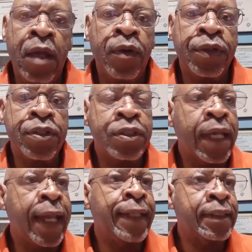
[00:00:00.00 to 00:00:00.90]
When you
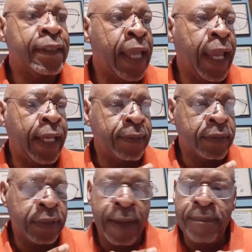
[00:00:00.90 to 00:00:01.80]
change
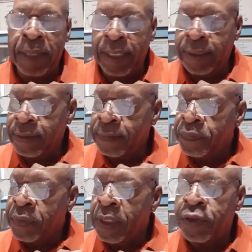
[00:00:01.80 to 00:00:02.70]
names, that means
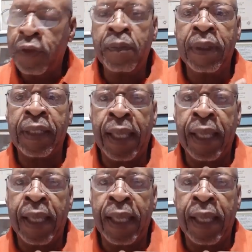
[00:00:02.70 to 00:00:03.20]
that you've been